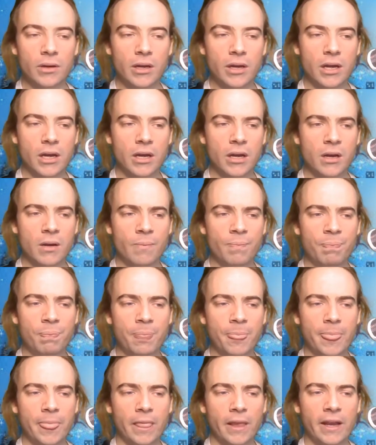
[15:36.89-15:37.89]
Um,
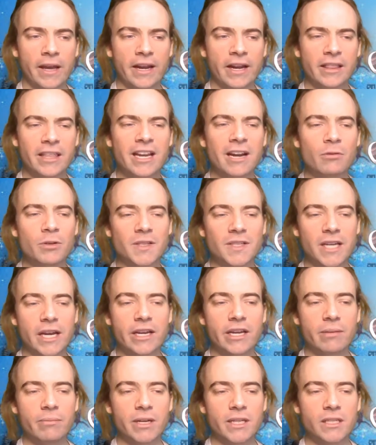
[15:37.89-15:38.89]
and I think I was
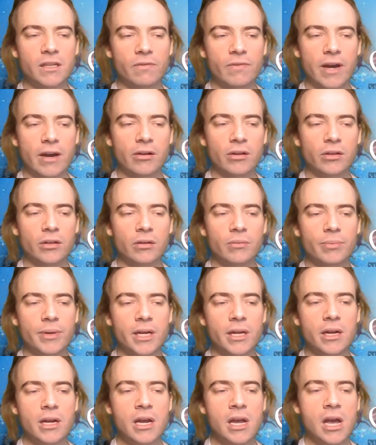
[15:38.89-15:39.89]
psyching myself out a little
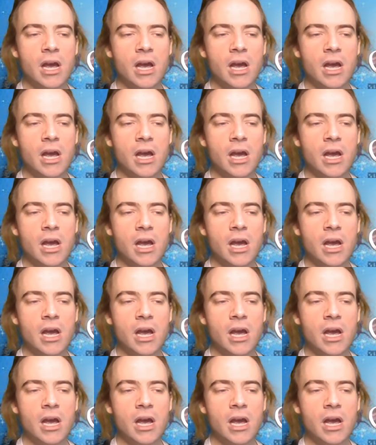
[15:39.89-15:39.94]
bit.